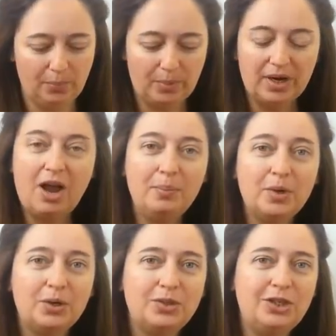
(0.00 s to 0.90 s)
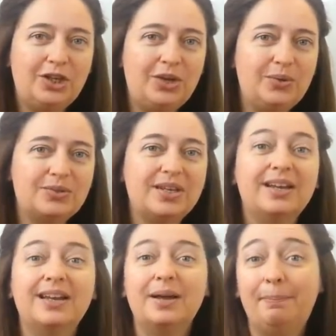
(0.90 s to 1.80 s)
But I'm going to use
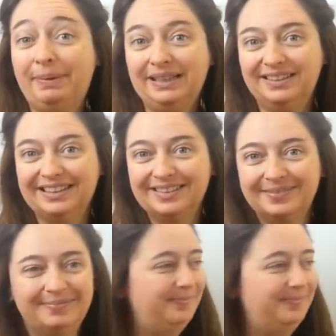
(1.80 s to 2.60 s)
building.